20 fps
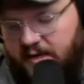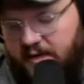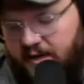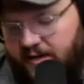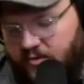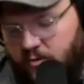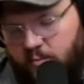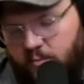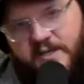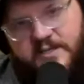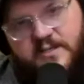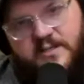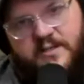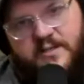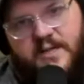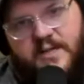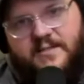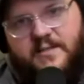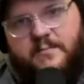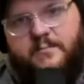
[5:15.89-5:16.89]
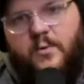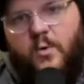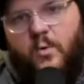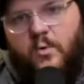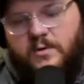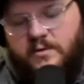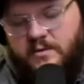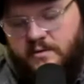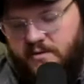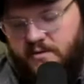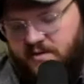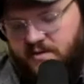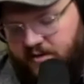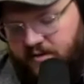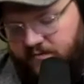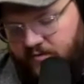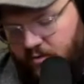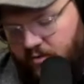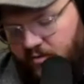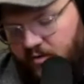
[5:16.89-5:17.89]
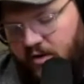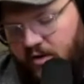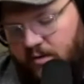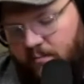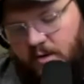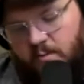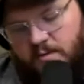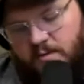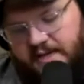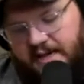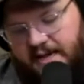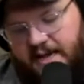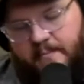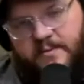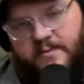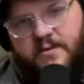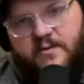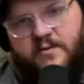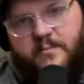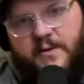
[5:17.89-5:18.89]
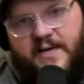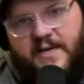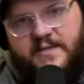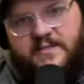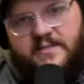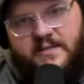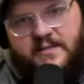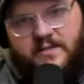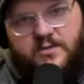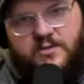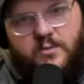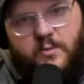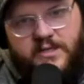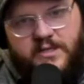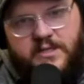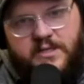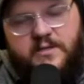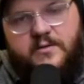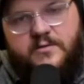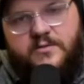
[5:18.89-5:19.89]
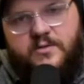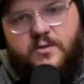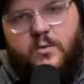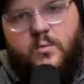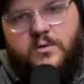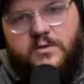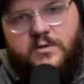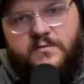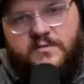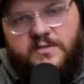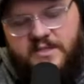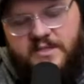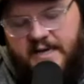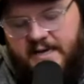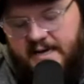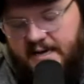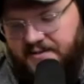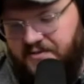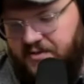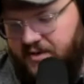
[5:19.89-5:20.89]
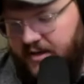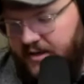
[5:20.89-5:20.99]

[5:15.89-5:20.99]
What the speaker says: And the reason that's important is that if you think about what's happened in the past 10 to 20 years in the world of SaaS,